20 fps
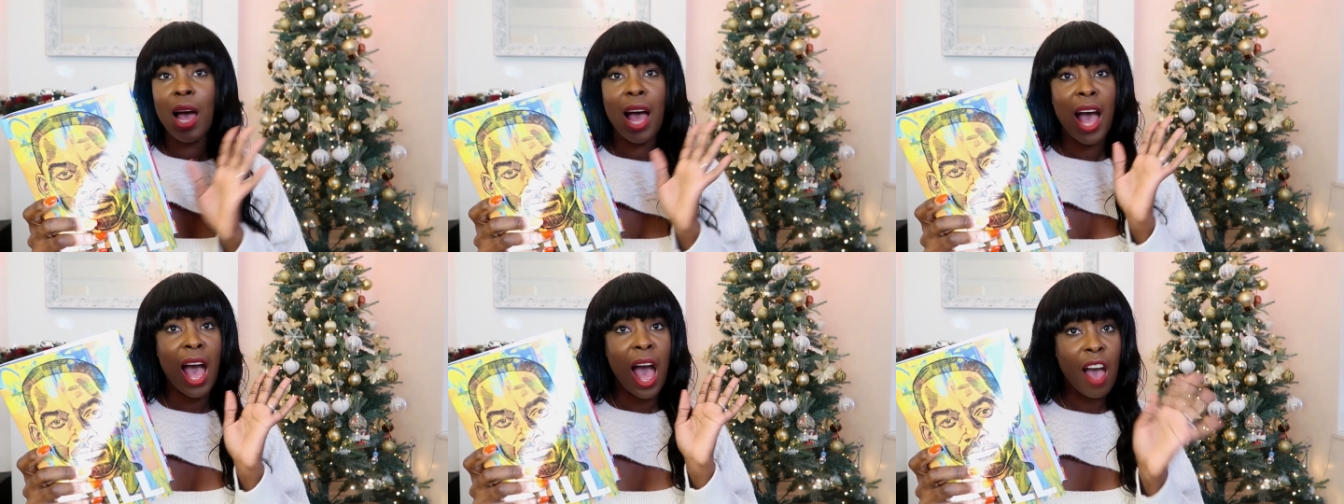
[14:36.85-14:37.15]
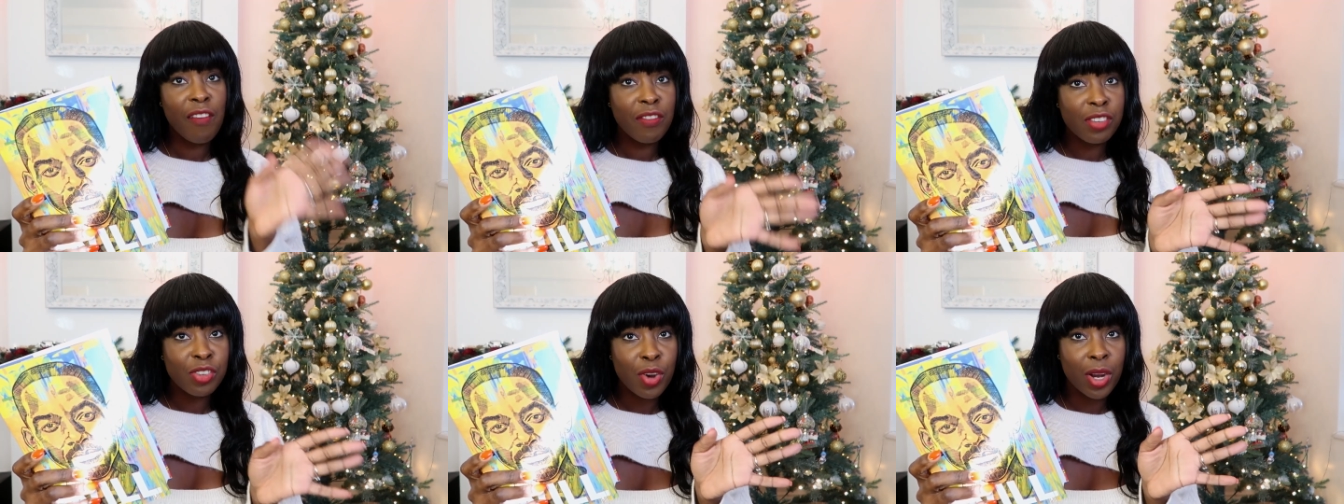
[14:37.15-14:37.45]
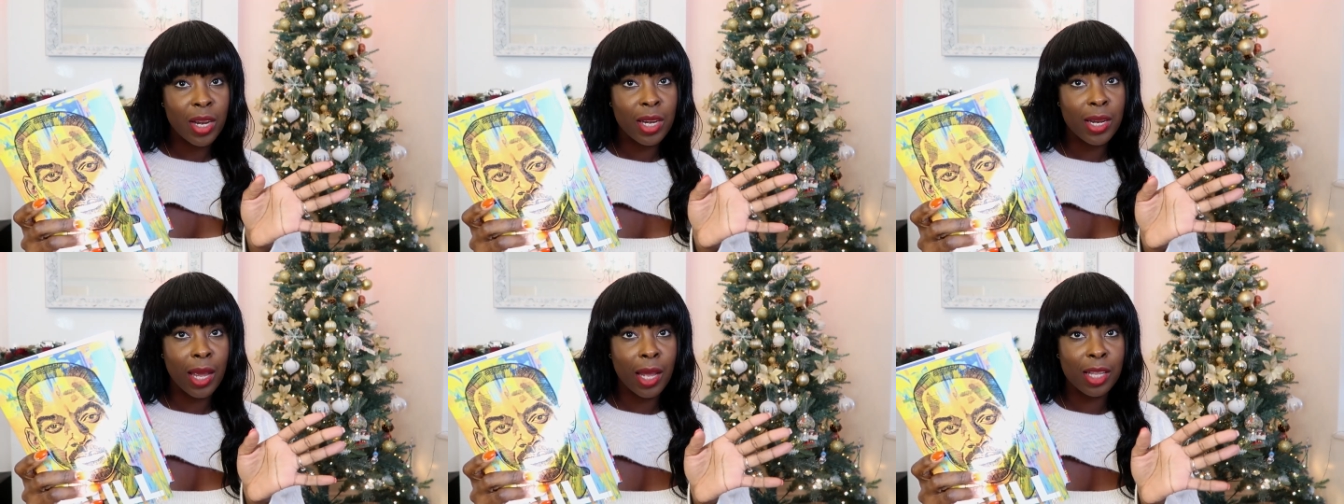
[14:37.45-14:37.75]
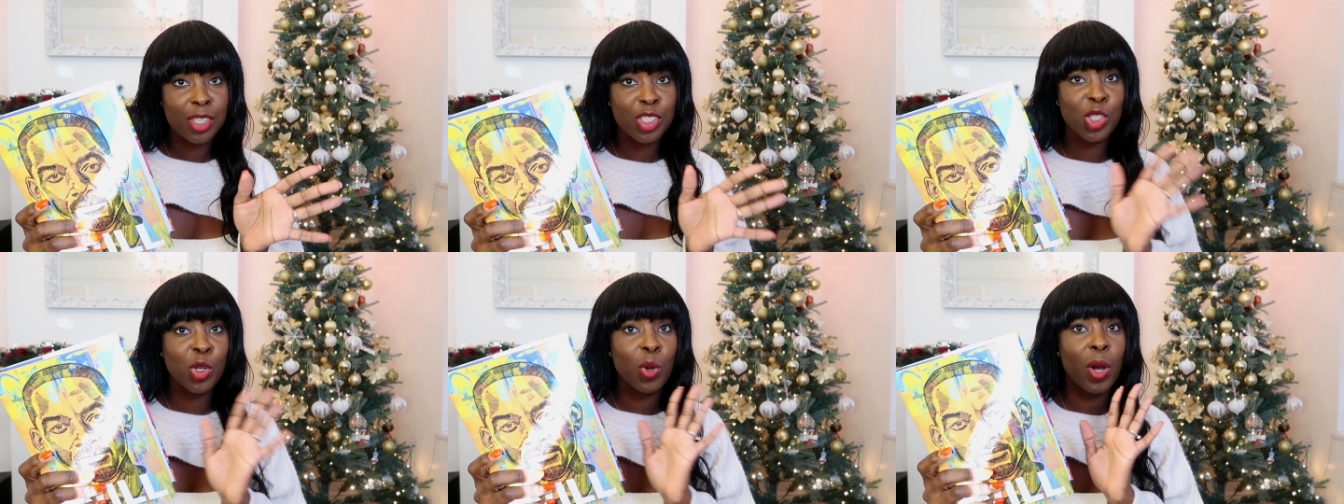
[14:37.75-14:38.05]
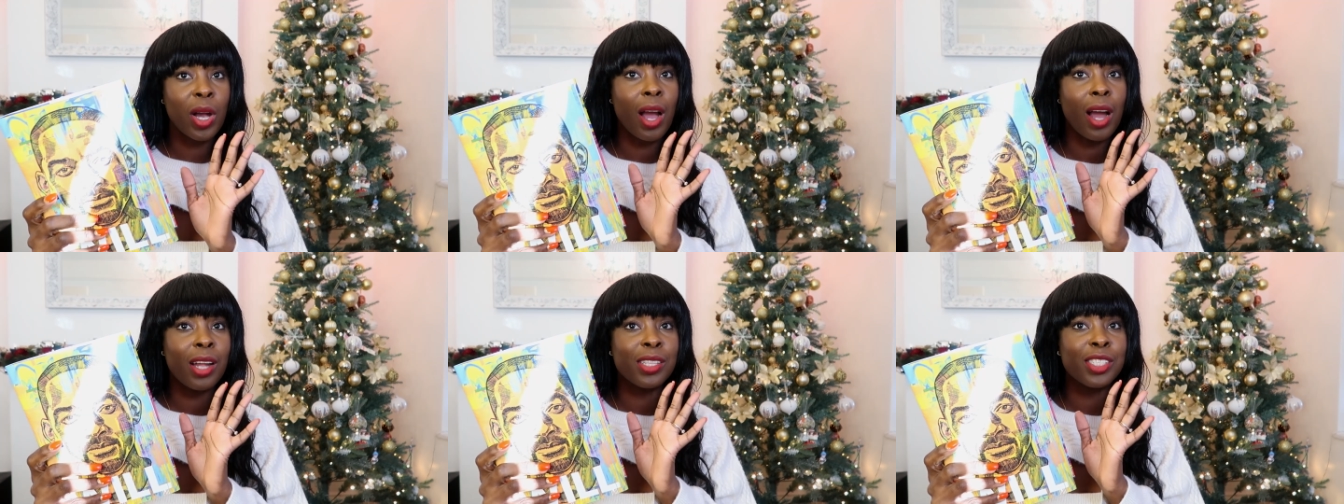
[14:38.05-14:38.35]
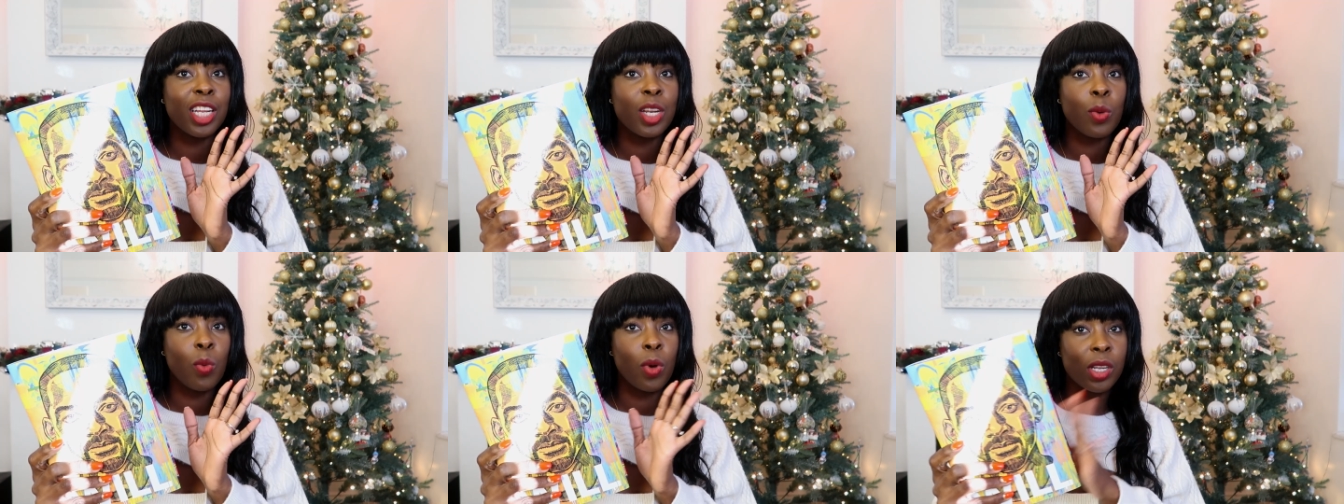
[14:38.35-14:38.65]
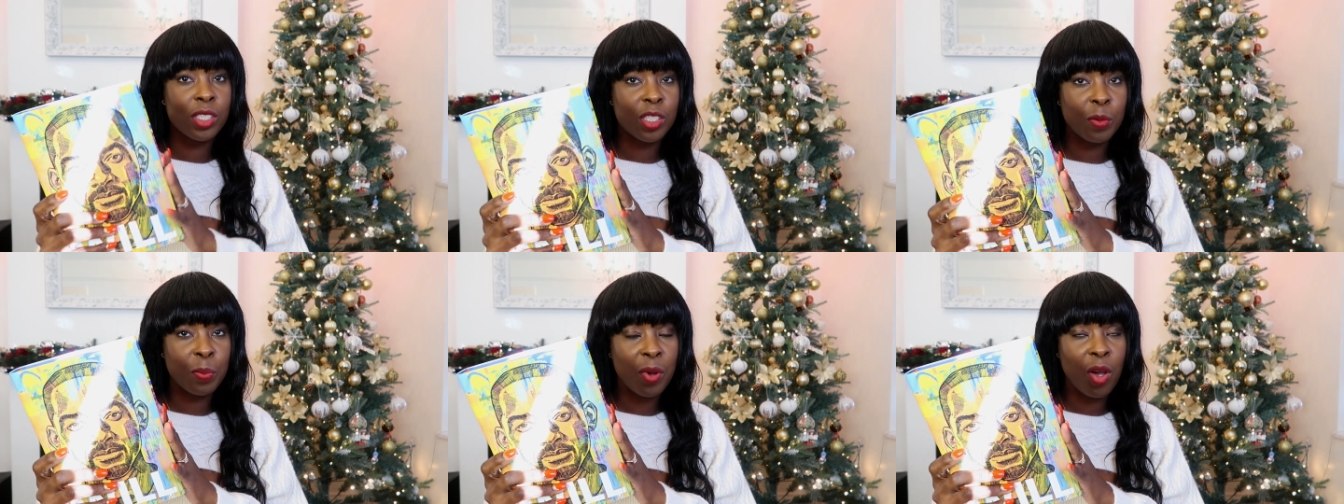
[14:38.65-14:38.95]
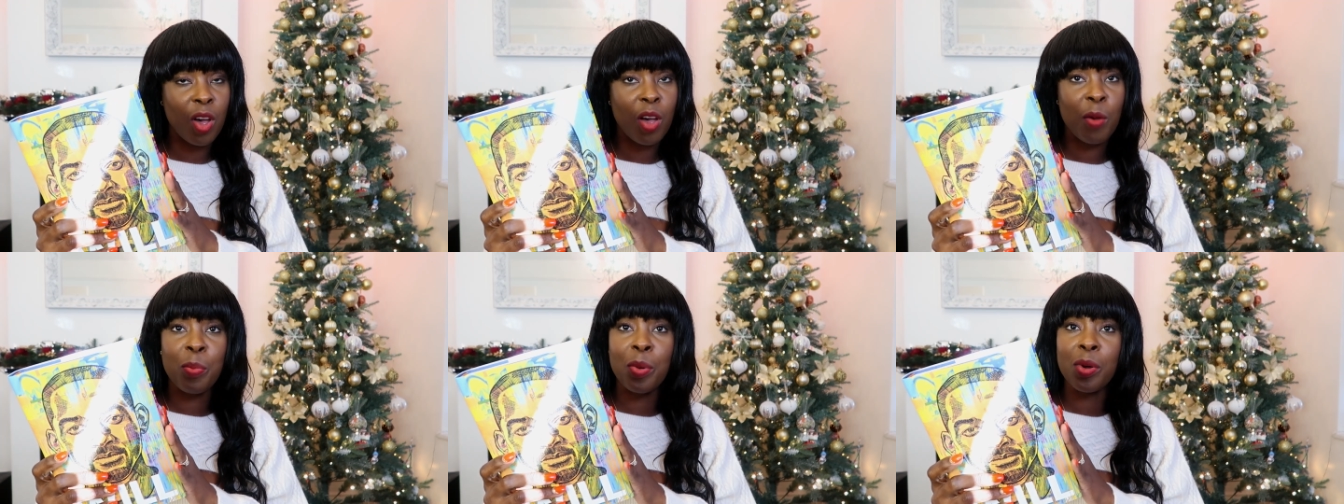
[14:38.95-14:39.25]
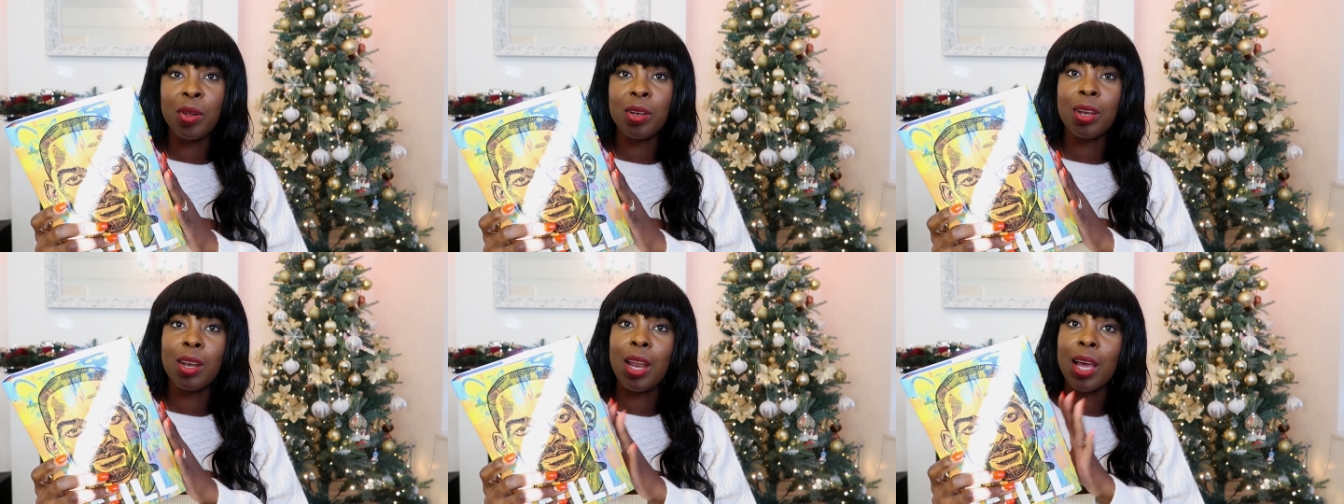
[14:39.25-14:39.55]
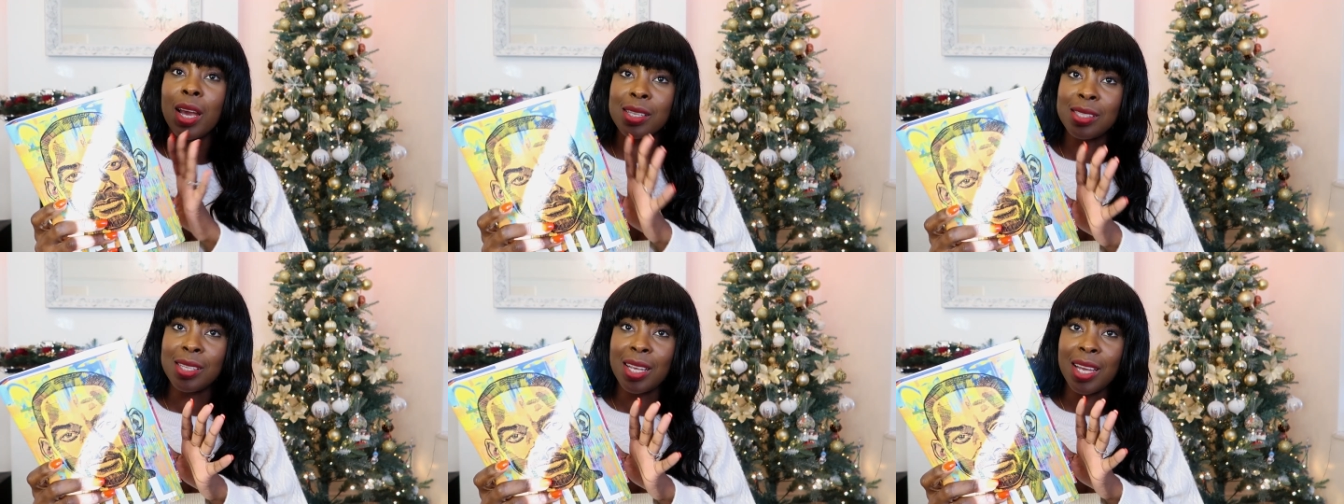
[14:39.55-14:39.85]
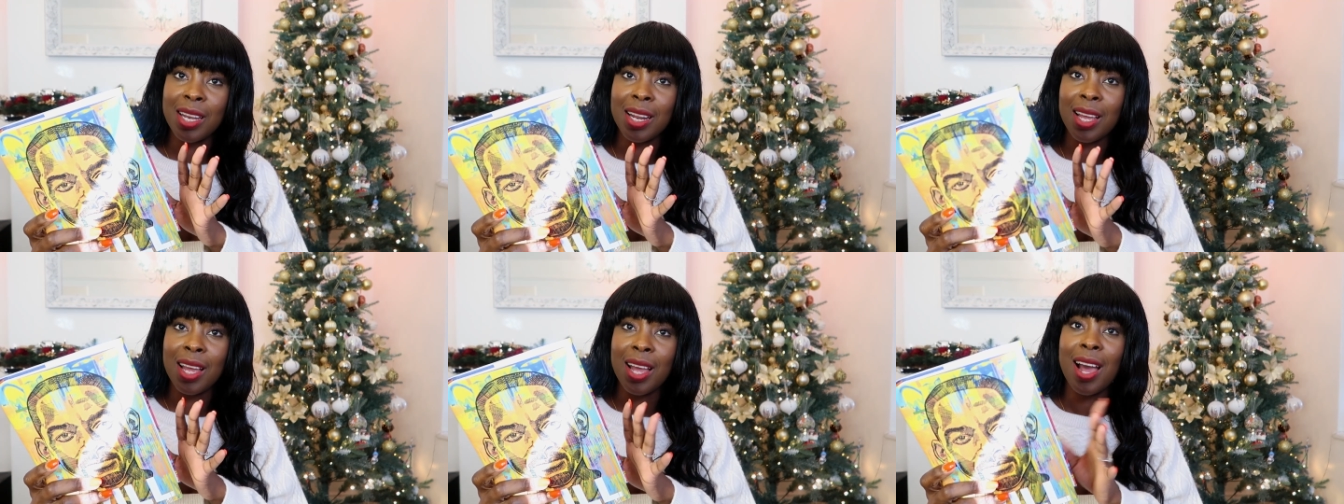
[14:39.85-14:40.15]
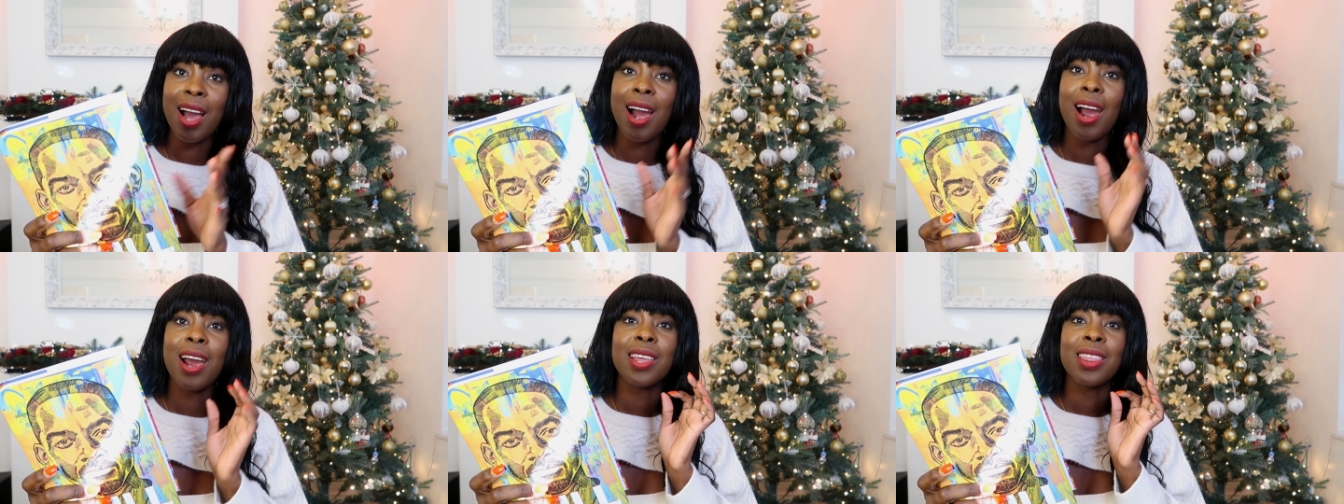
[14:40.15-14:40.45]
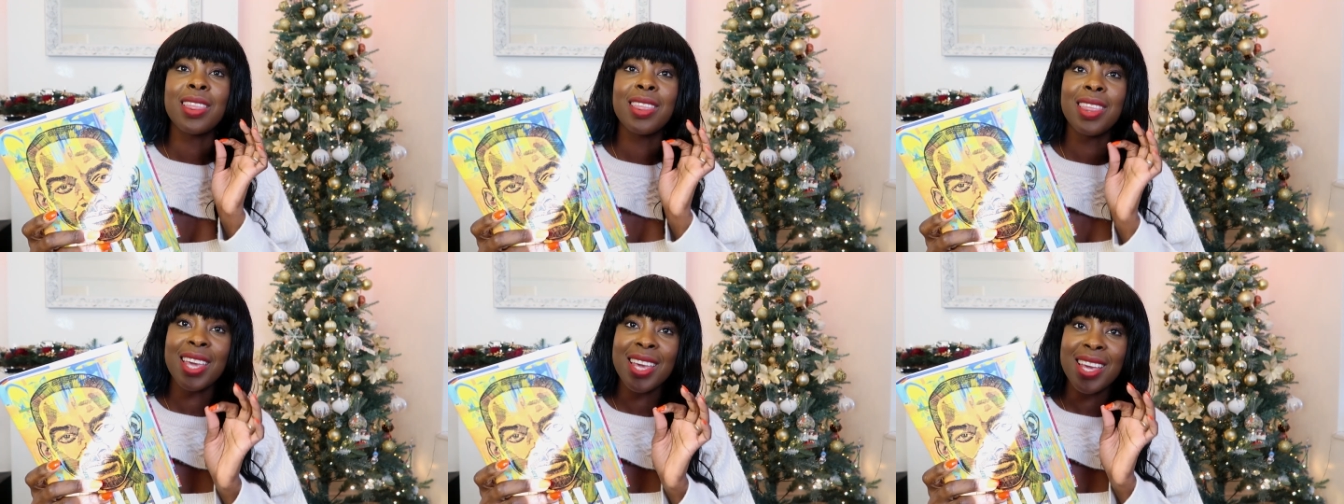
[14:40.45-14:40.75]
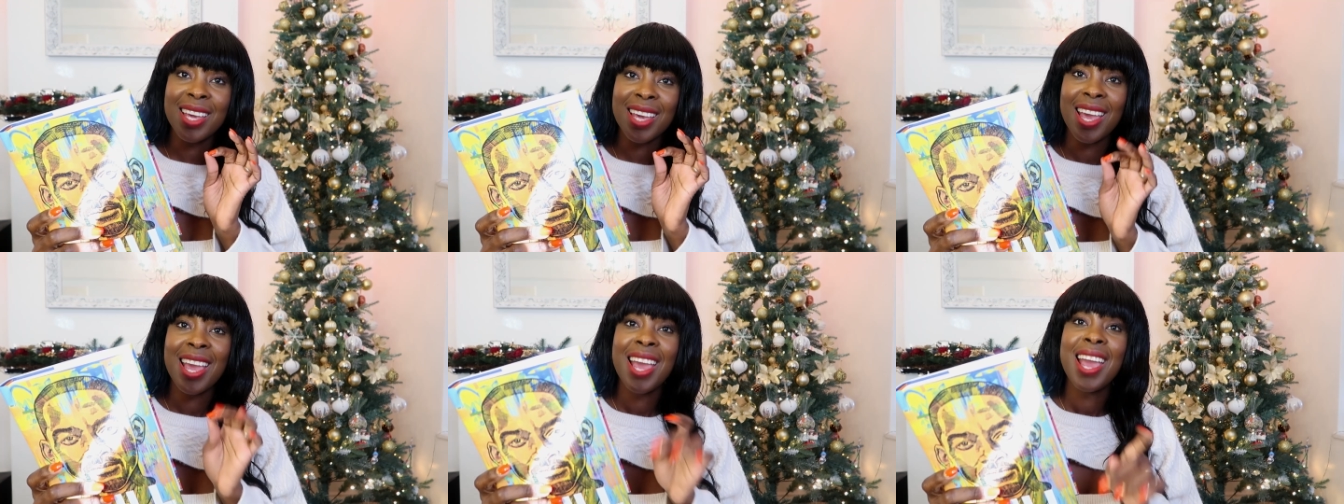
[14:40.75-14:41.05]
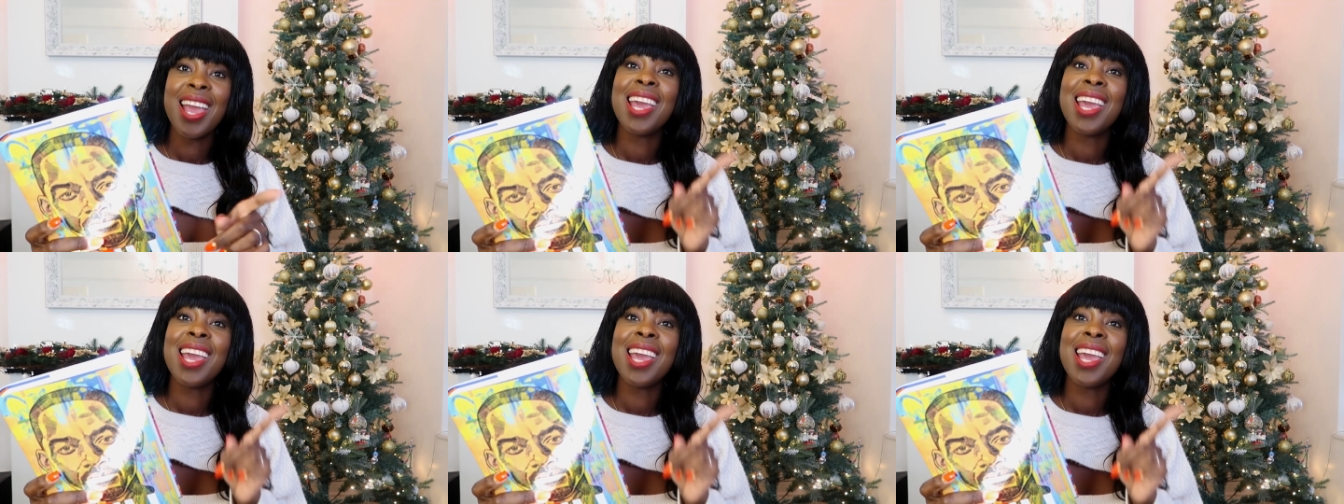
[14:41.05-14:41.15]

I haven't read it yet so I can't tell you what it's about but like I said I think